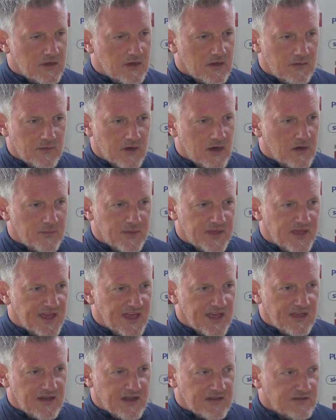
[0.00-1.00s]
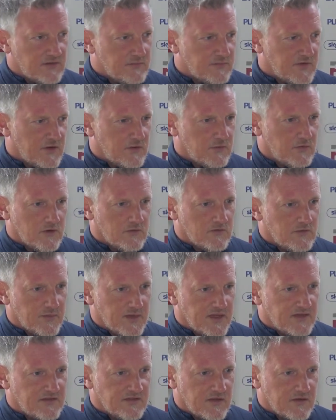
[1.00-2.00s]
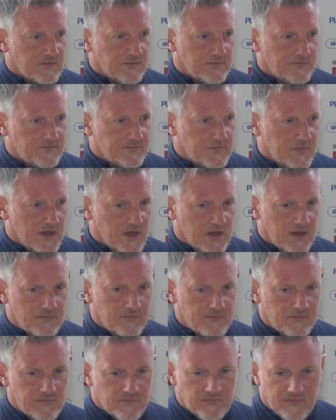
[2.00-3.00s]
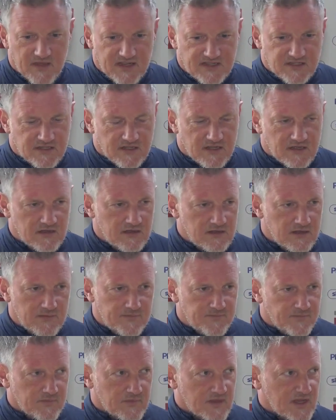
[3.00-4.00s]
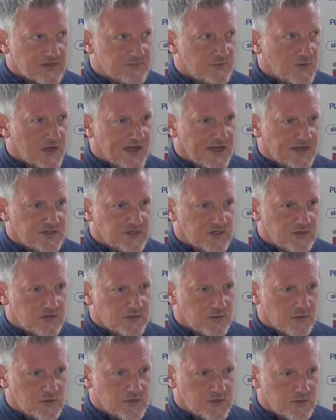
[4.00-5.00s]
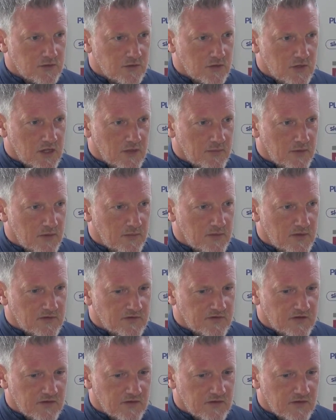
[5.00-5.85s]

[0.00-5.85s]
I'll be here unless I'm told not to be. So that's my attitude towards it all at the moment.